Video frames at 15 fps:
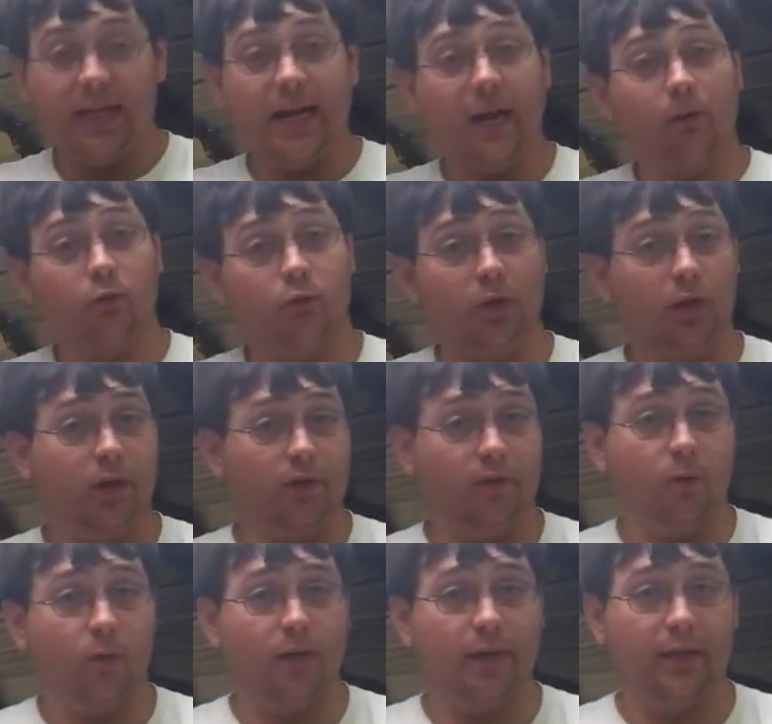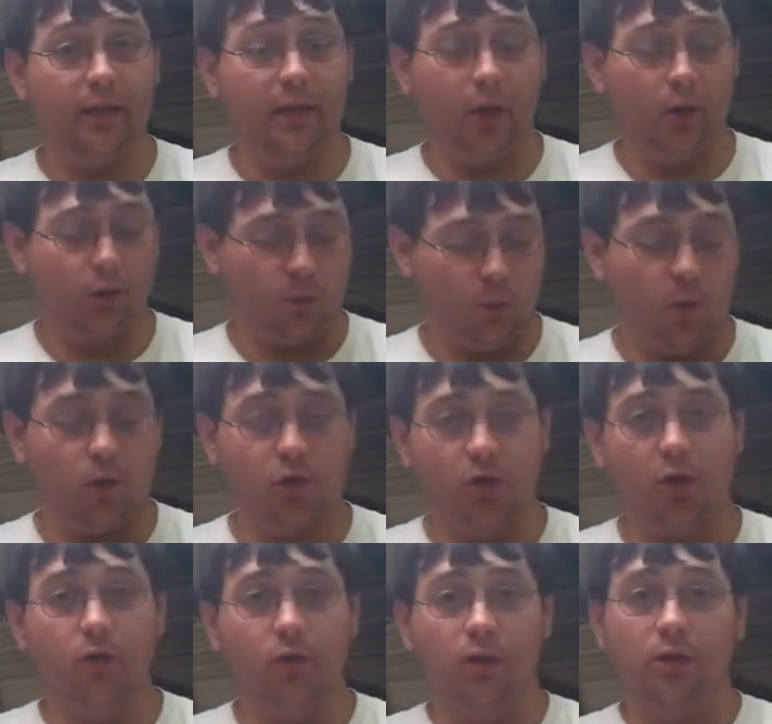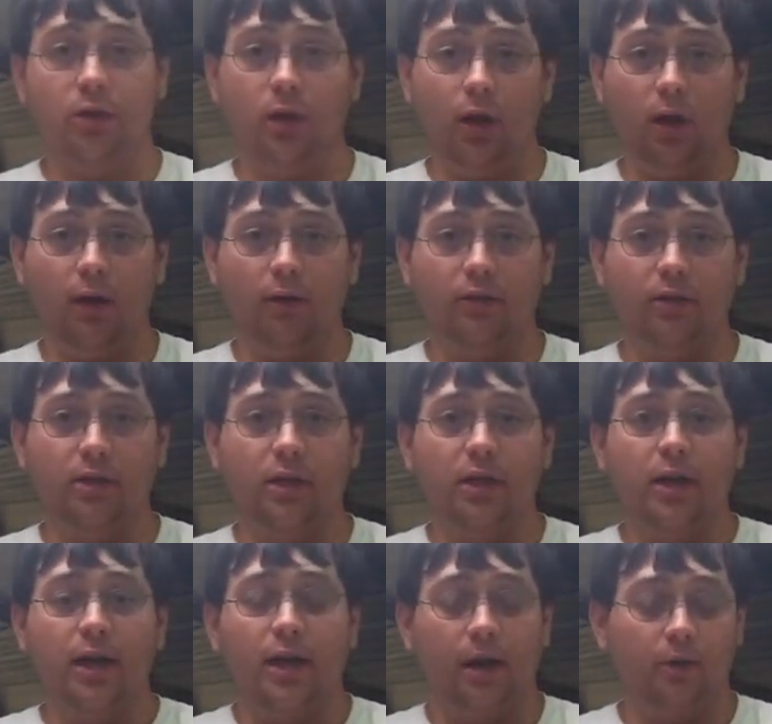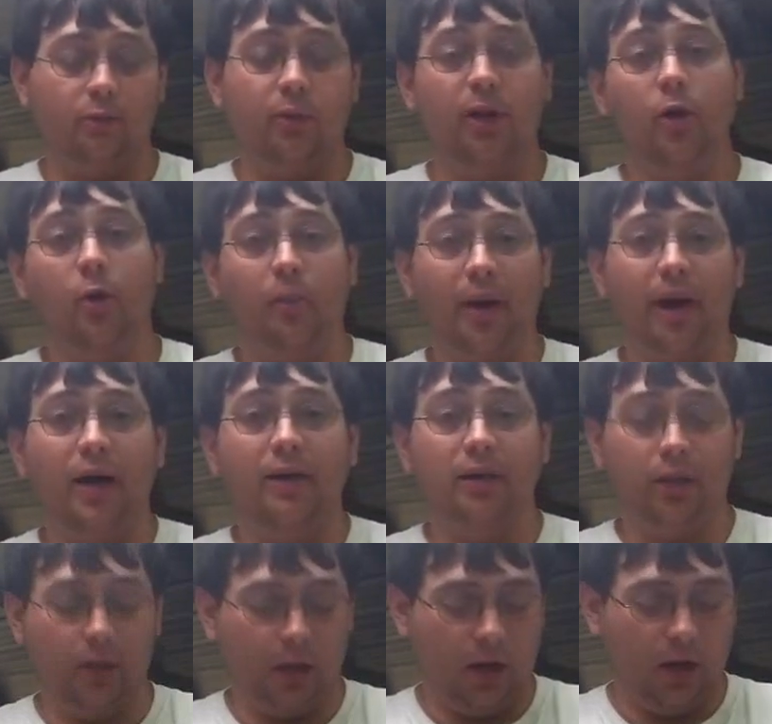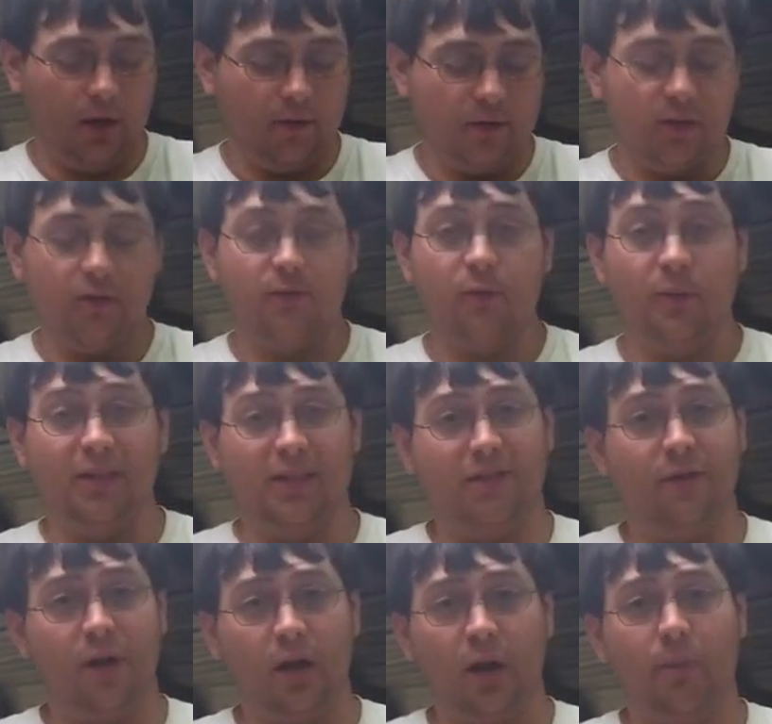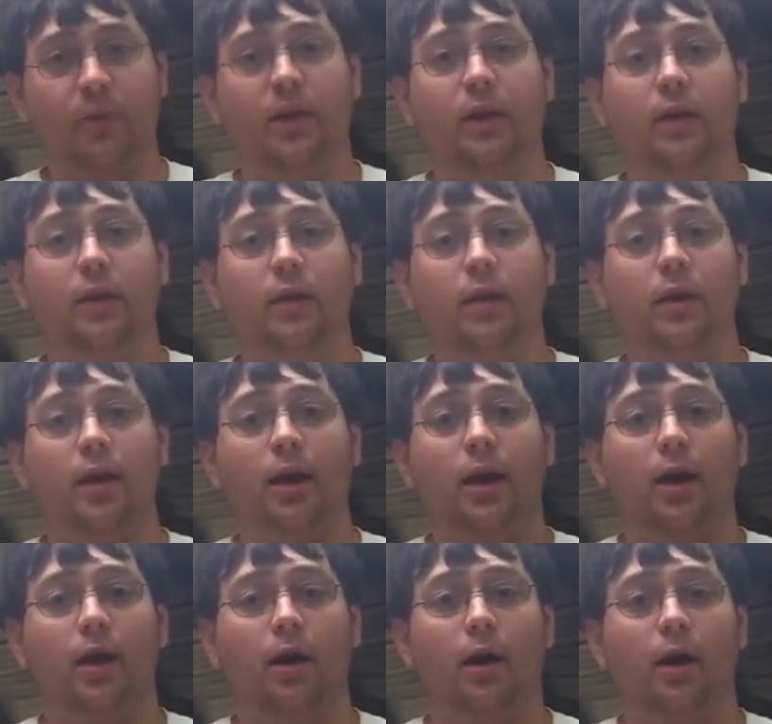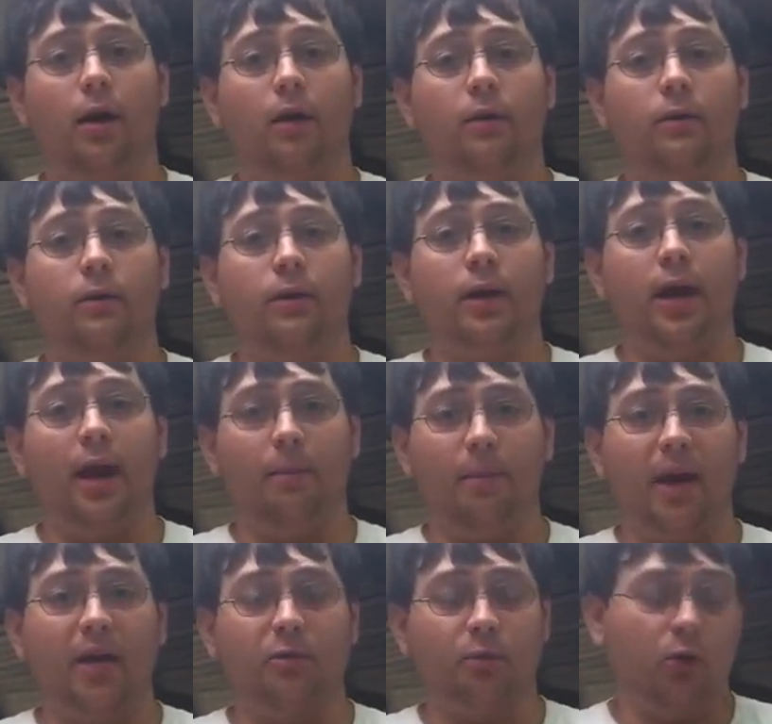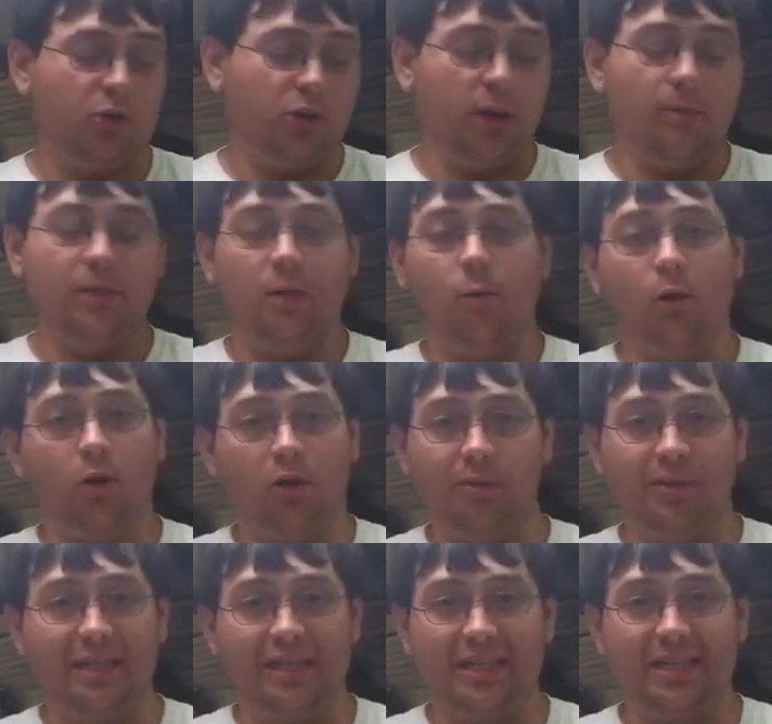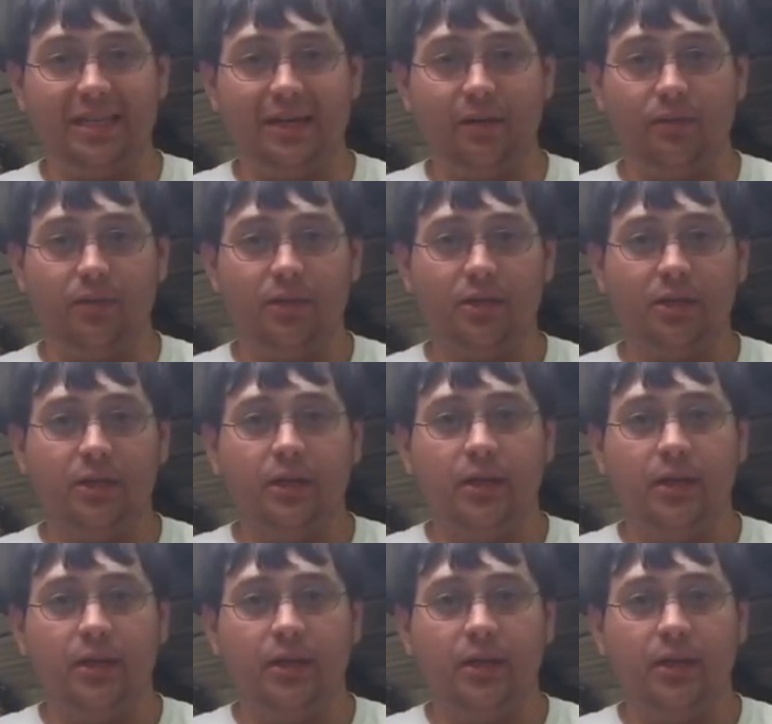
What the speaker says: And I was really looking forward to get those more so than the gloves. And I was planning on buying the gloves from a different company at Bass Pro Shops. They weren't going to be the SIMMS.